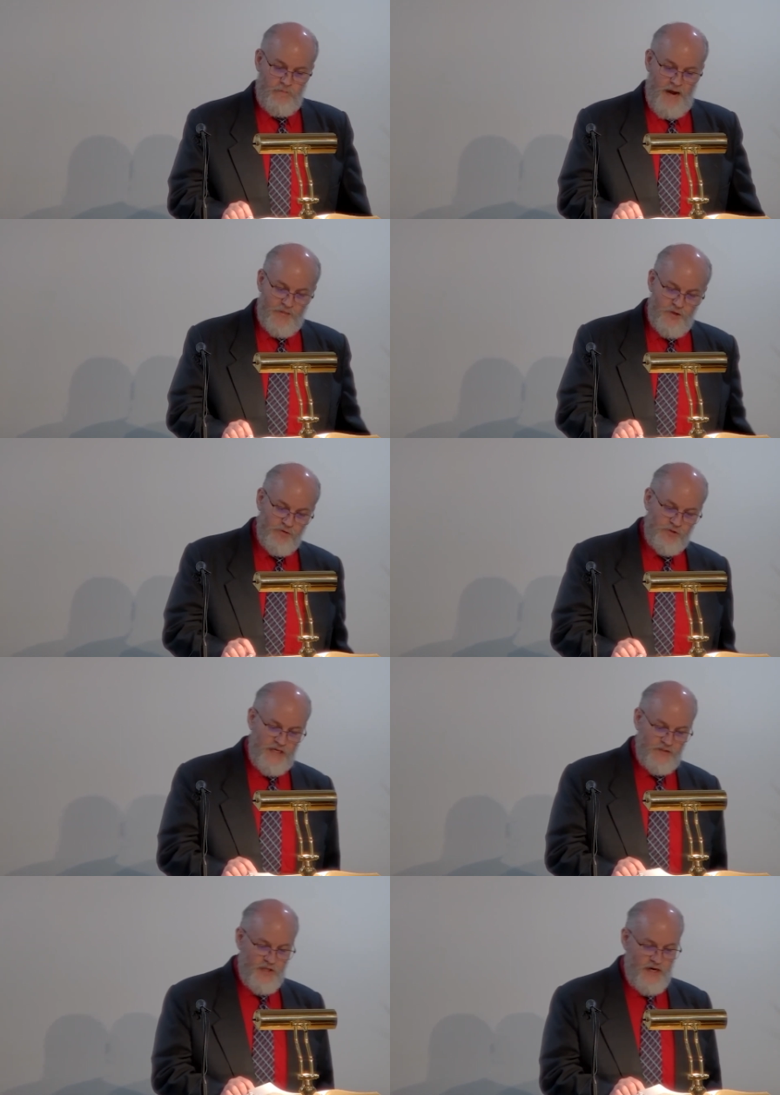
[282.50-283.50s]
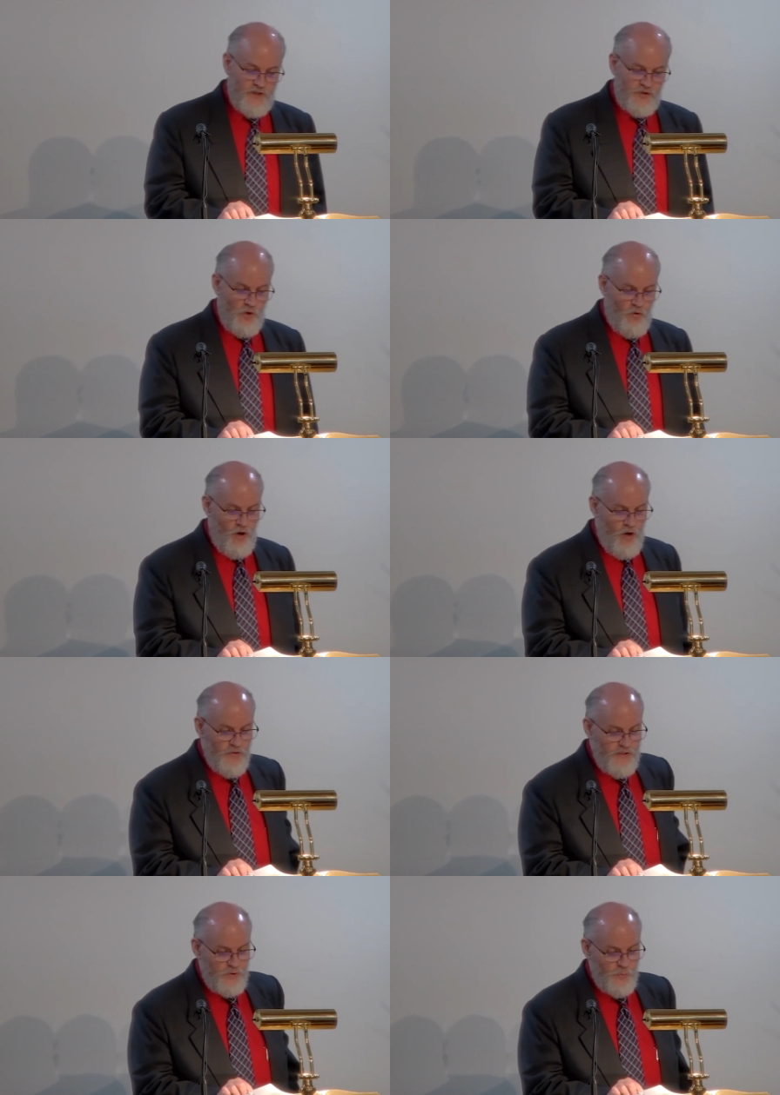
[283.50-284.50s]
Matthew says there, So
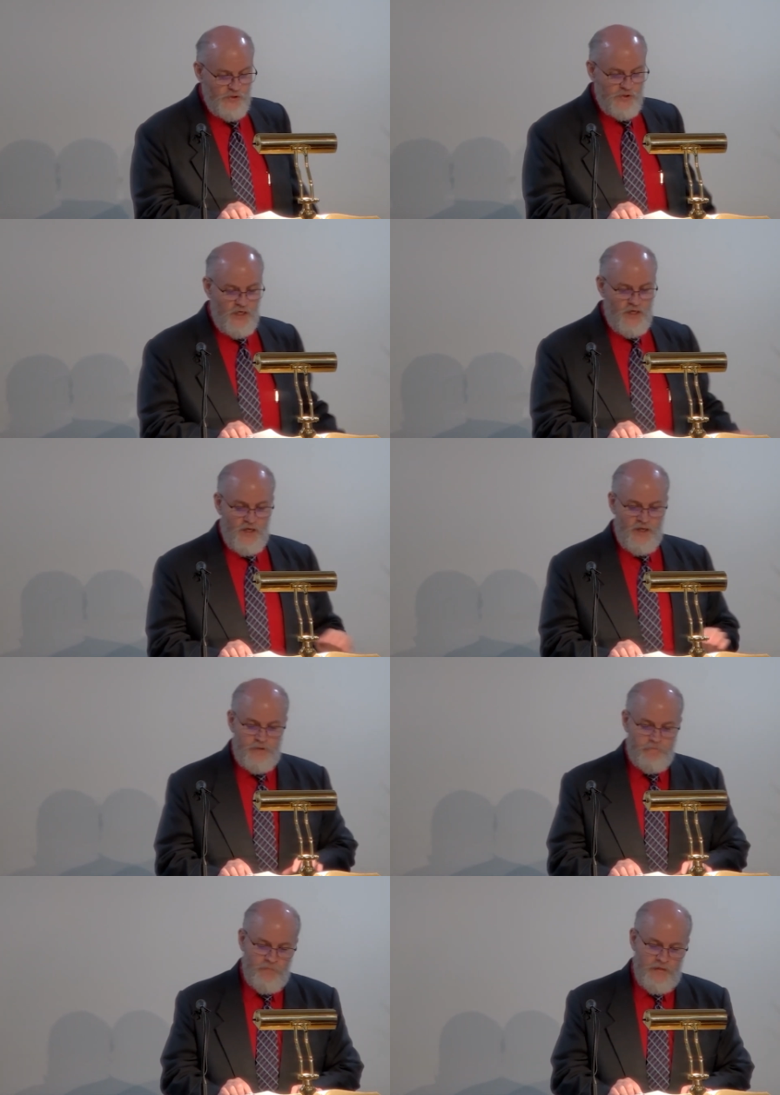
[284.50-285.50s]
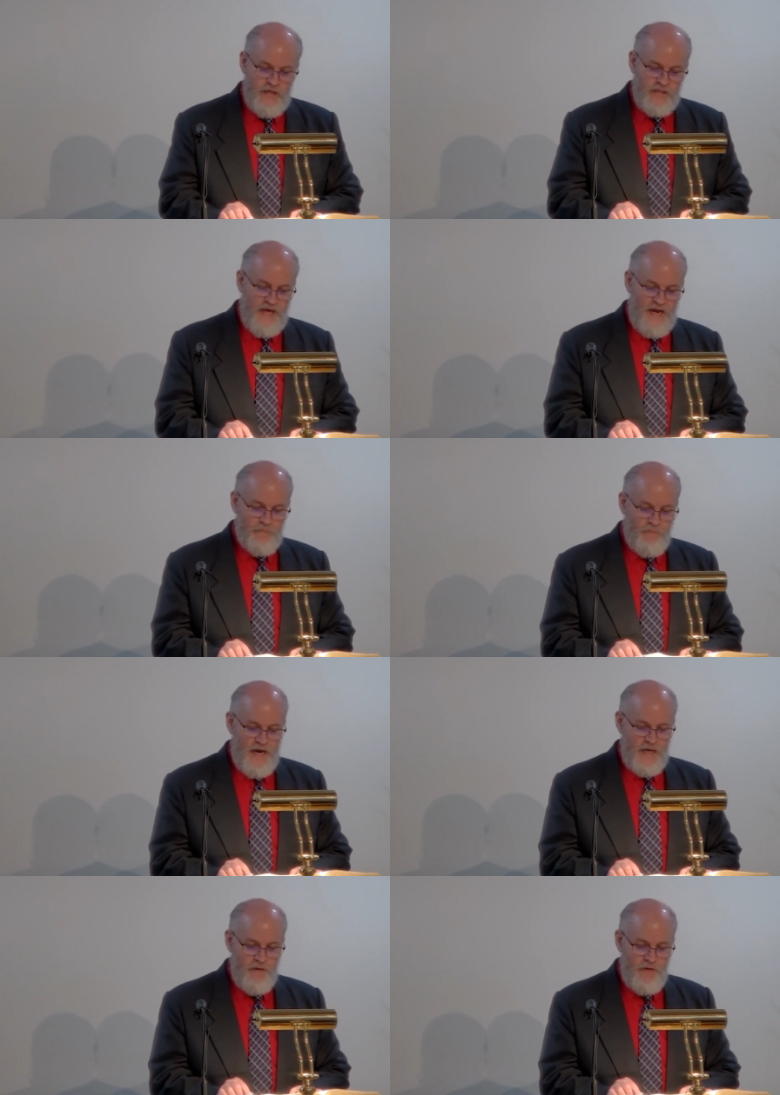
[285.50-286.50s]
all this was done that it
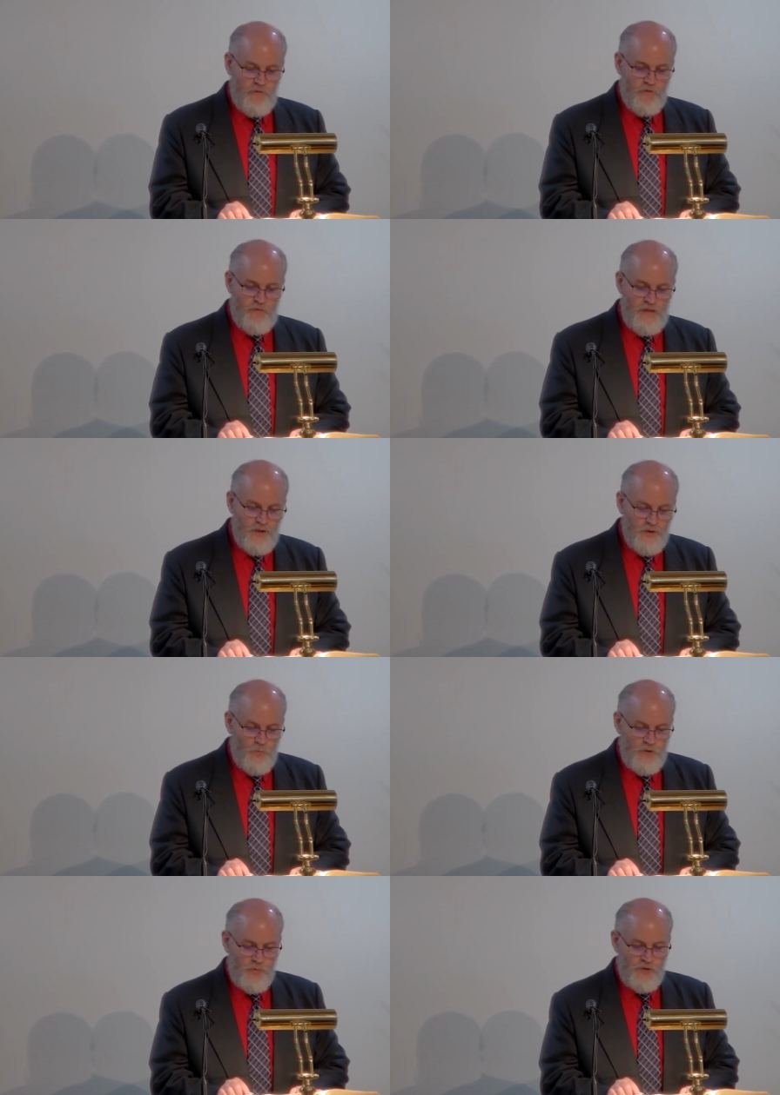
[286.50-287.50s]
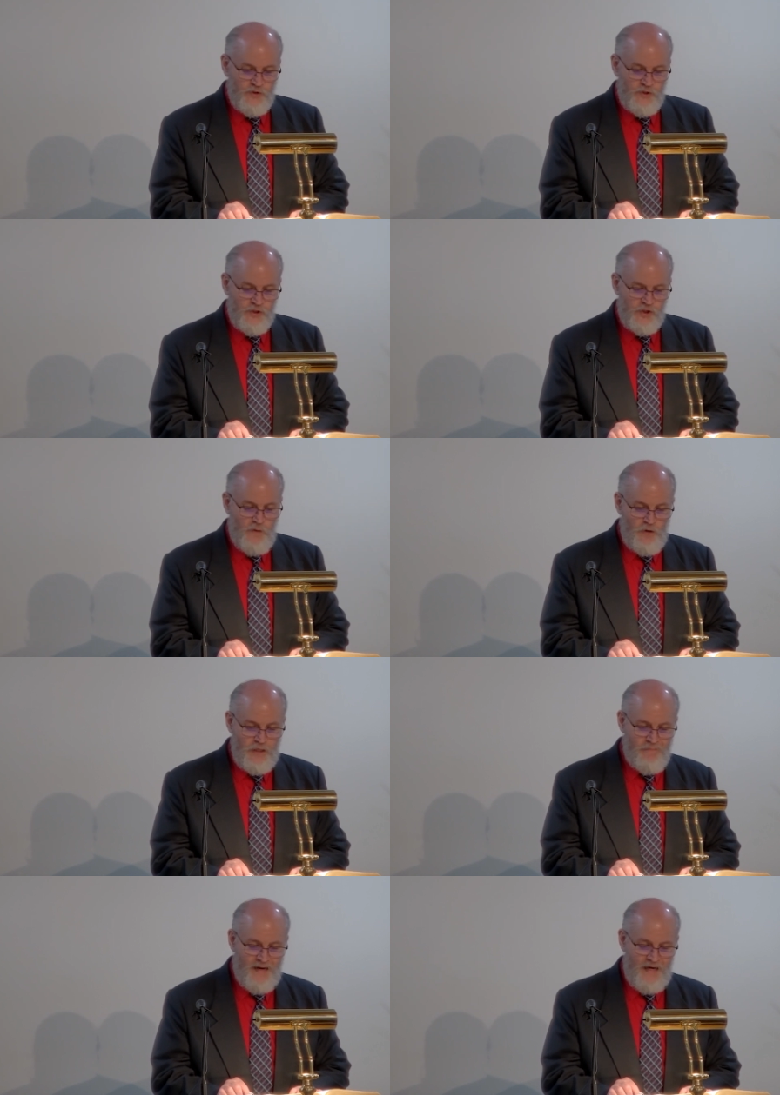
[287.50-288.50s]
might be fulfilled, which was
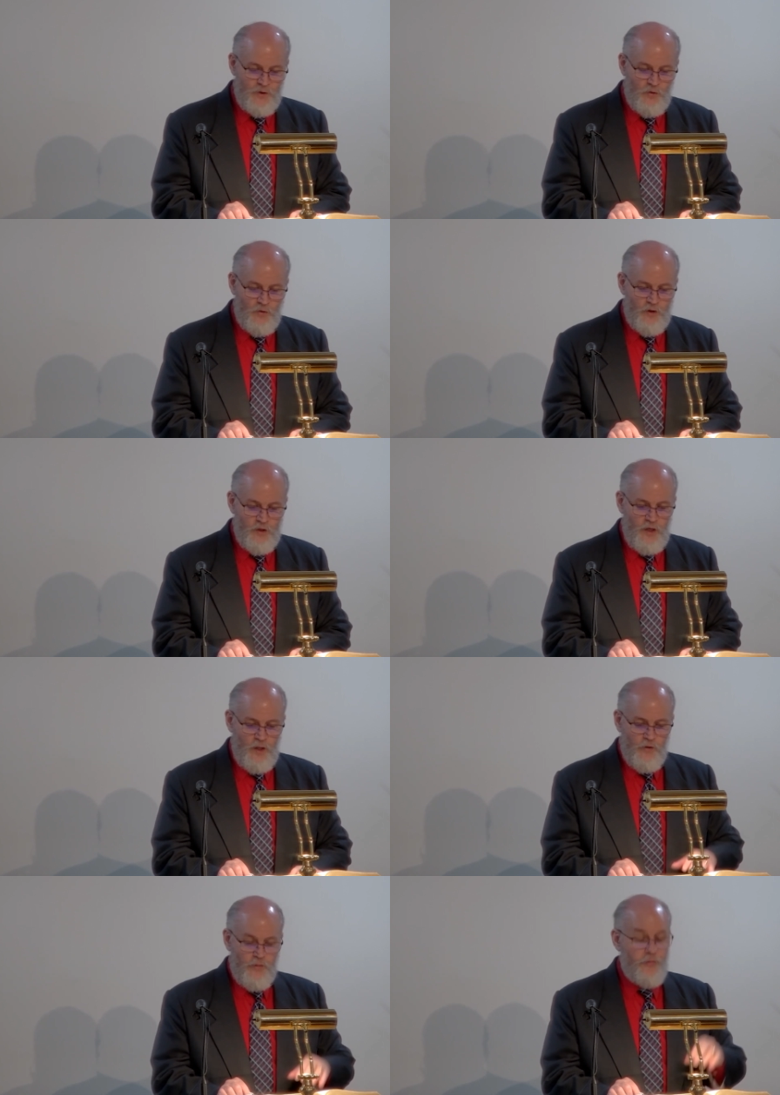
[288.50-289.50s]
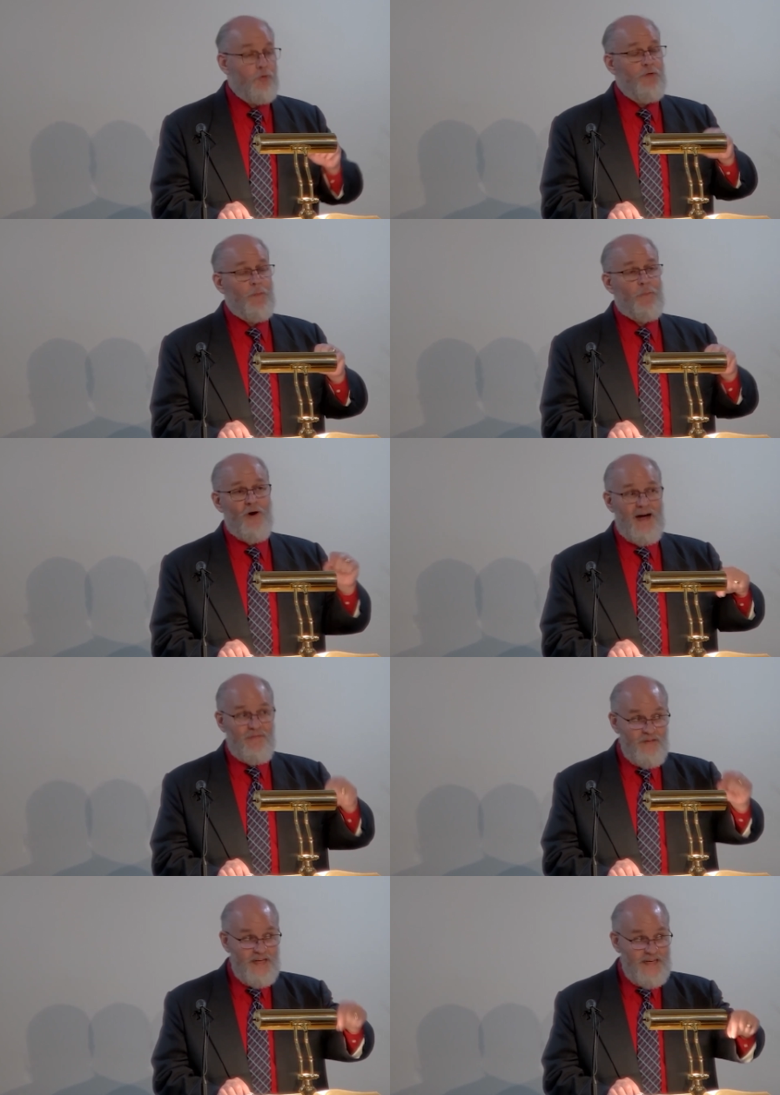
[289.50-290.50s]
spoken by the Lord through the
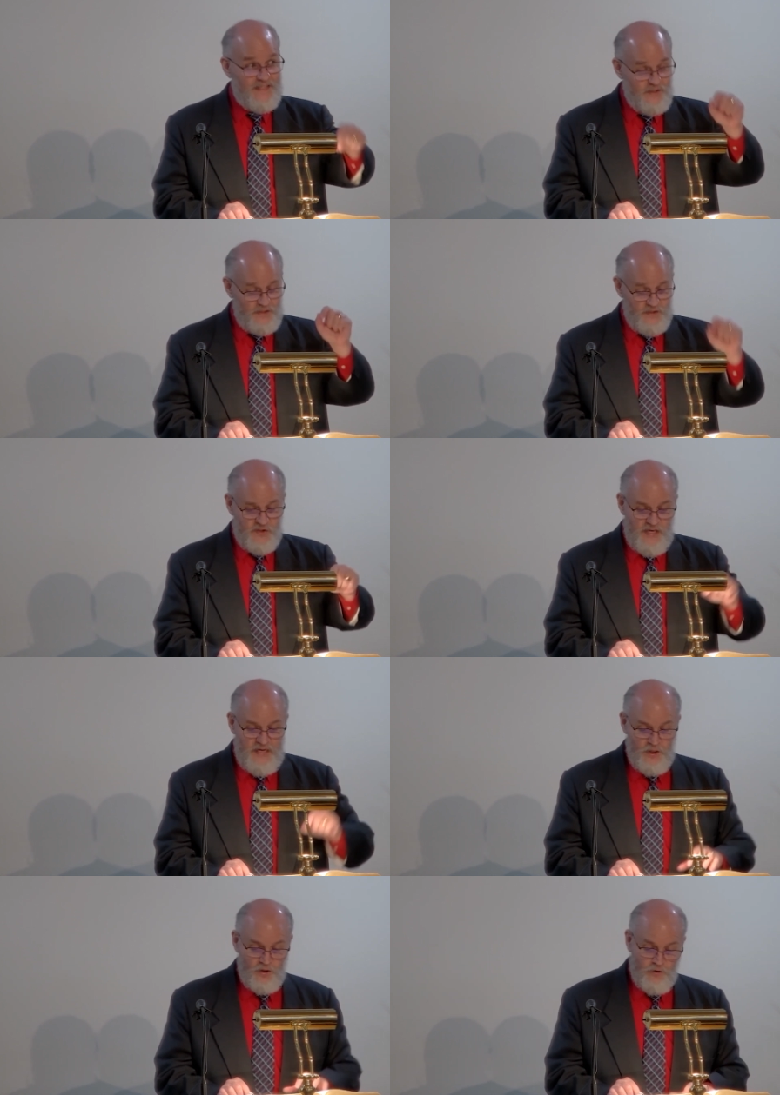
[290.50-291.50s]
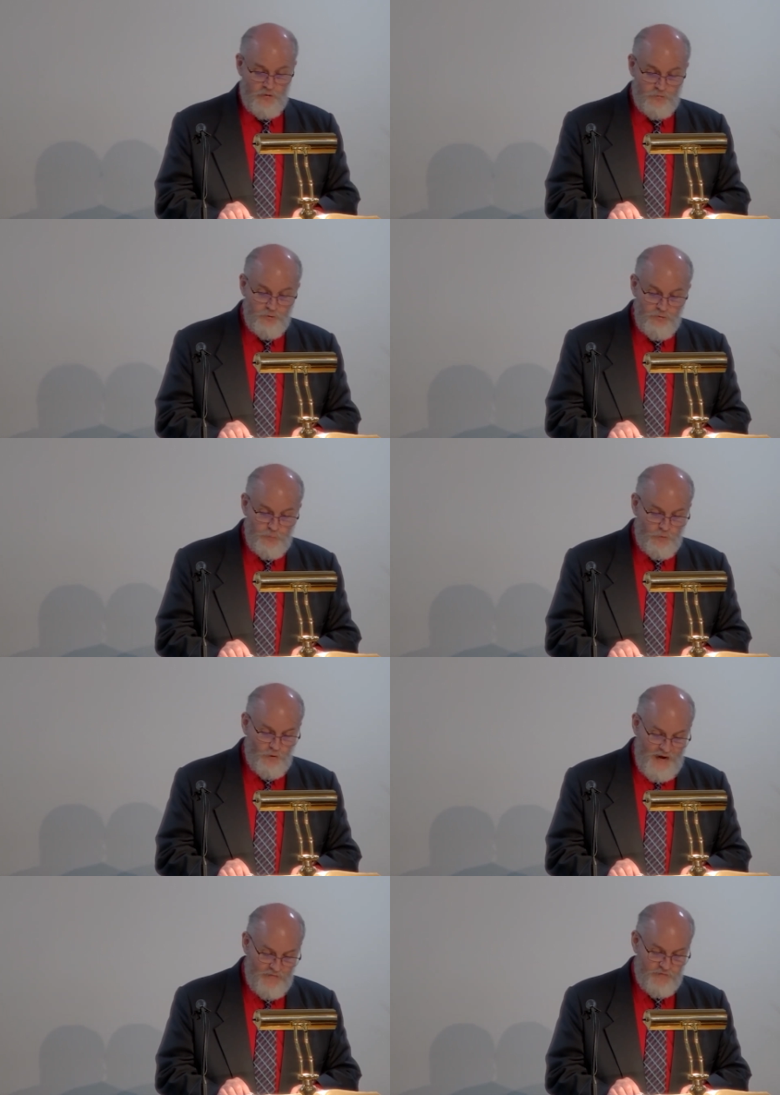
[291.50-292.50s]
prophet, singular, through the
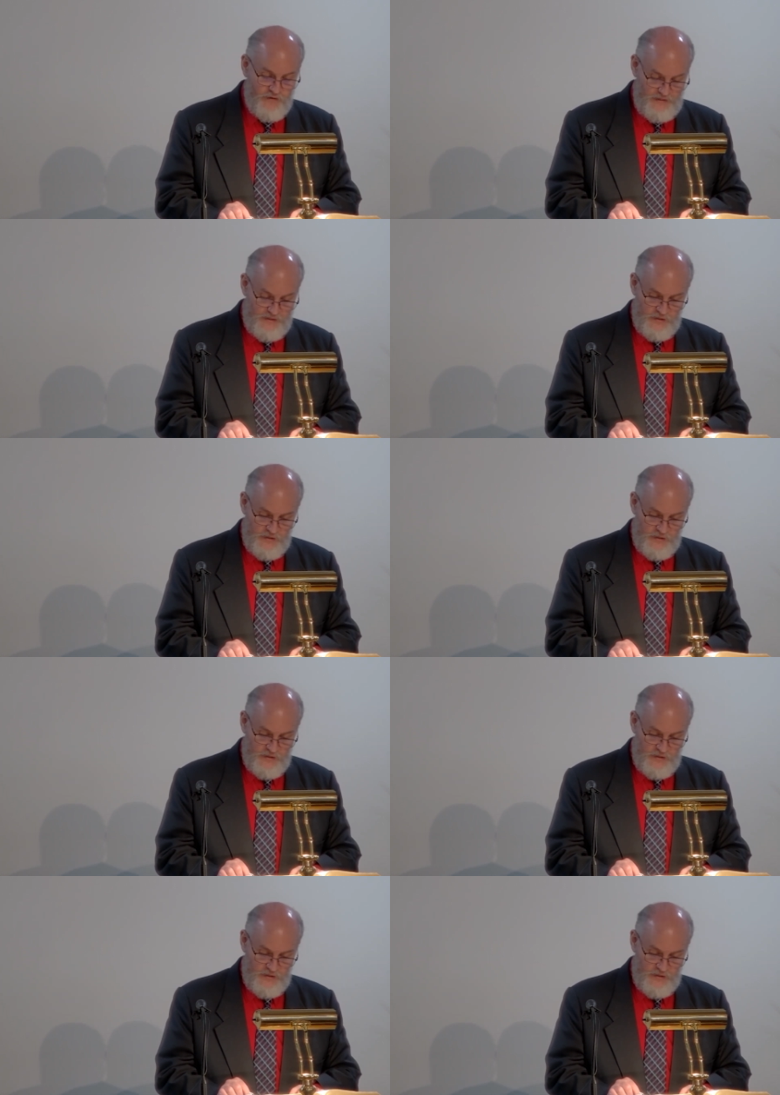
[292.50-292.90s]
prophet,